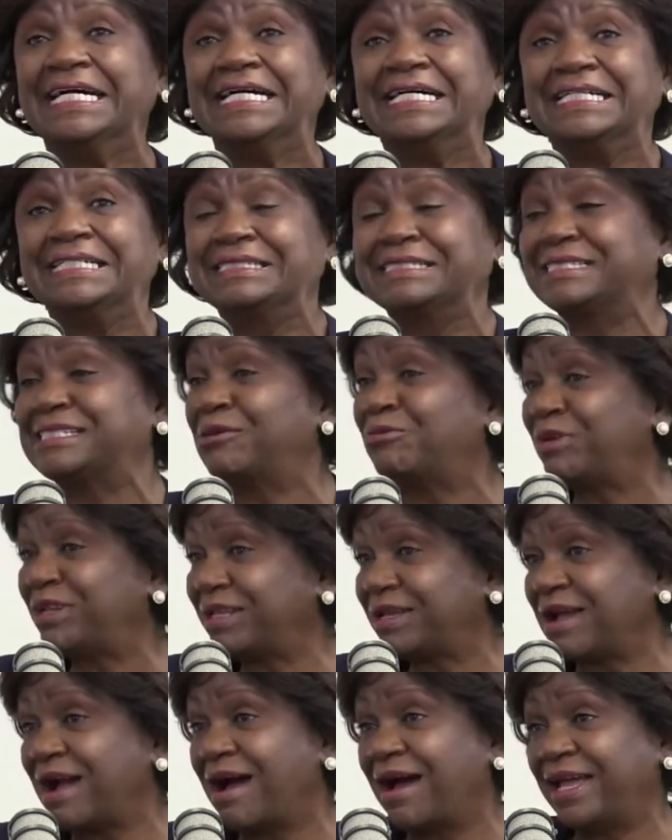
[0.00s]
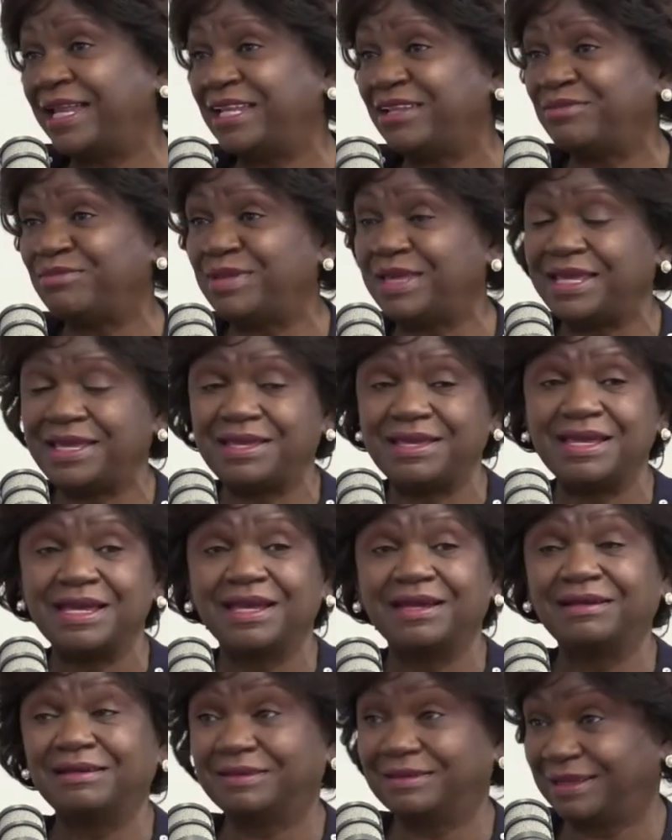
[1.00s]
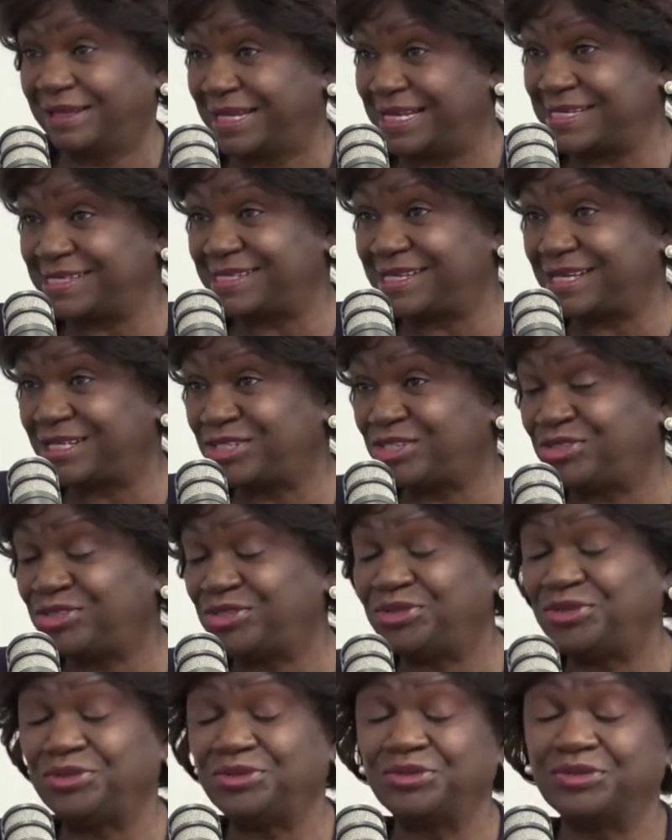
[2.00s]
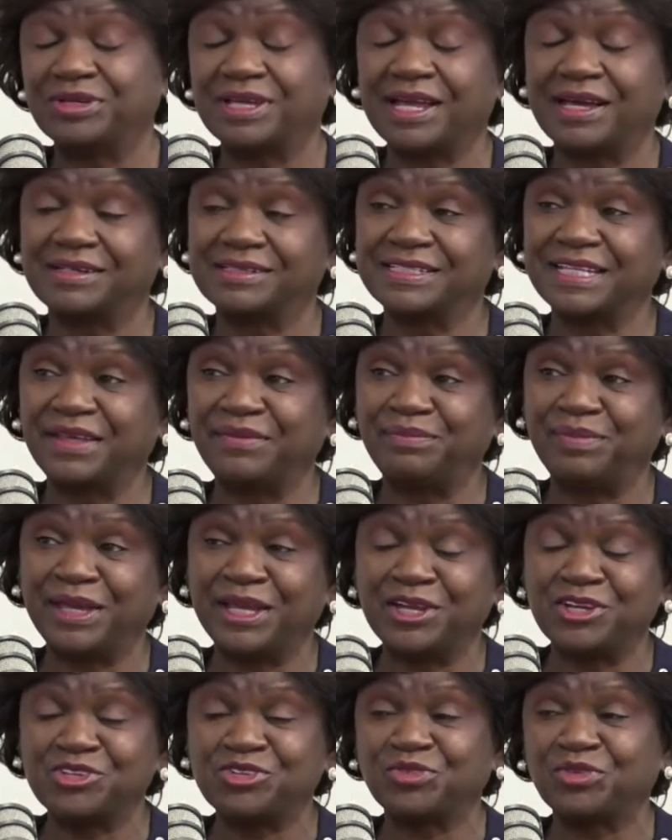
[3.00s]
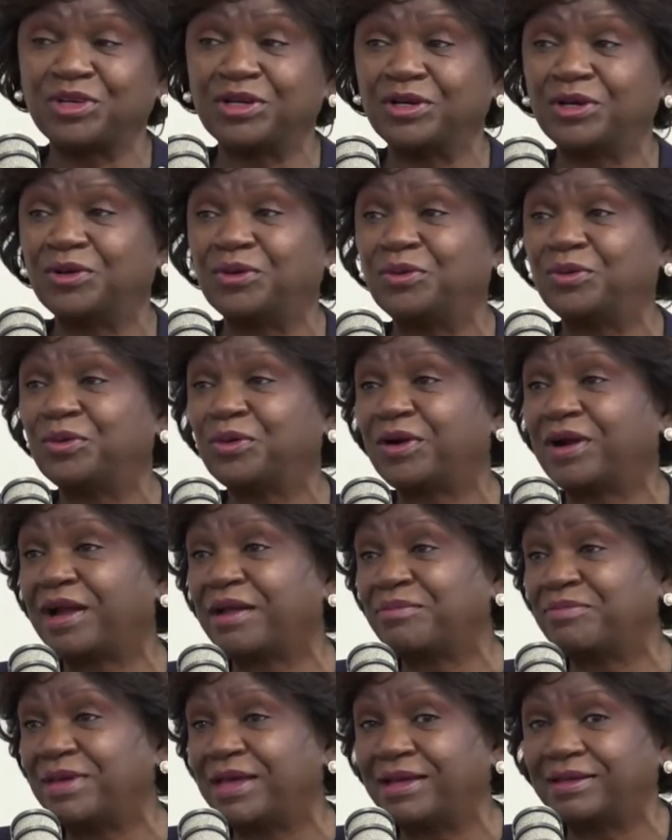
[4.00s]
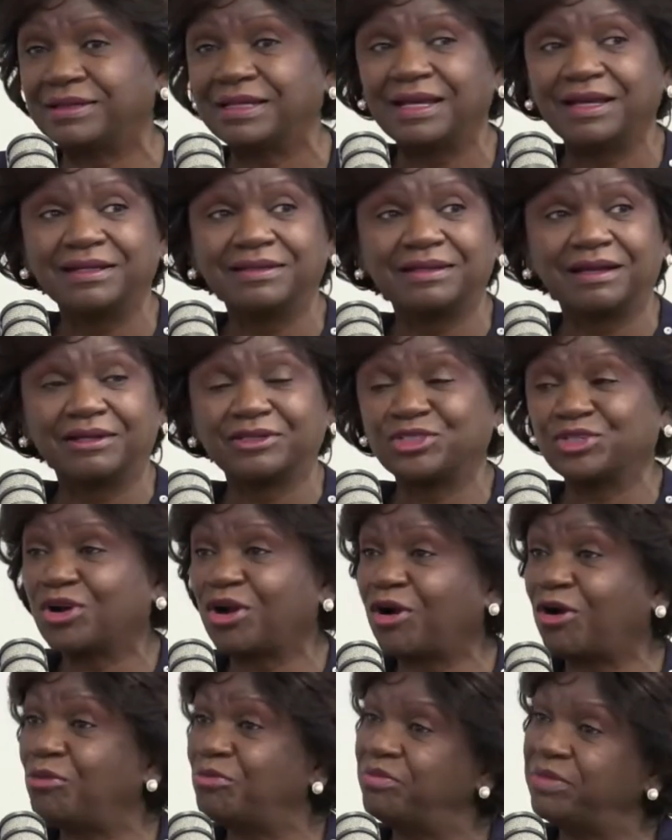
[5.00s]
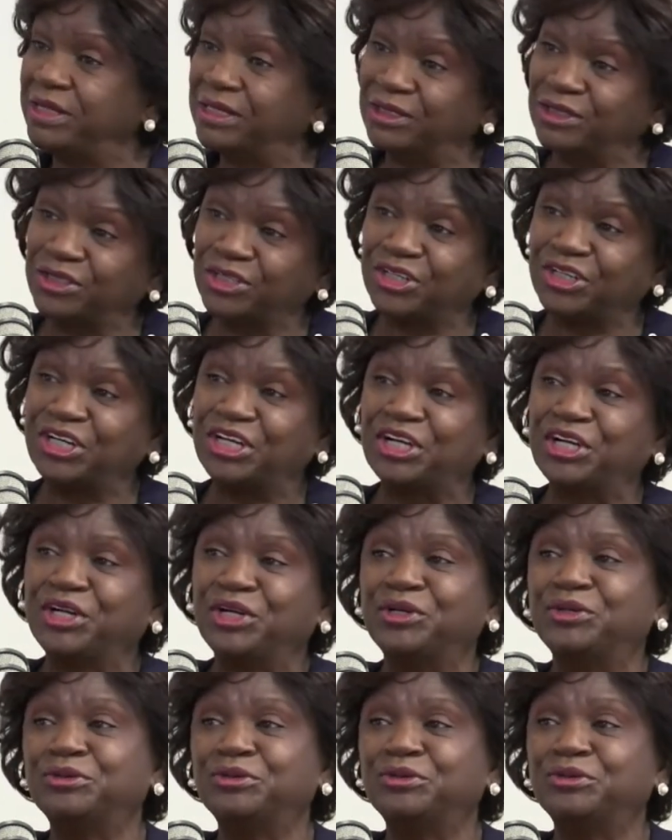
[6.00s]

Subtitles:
someone guiding me like I said, to Cal State Bakersfield, where I met Dr. Carl Miller, who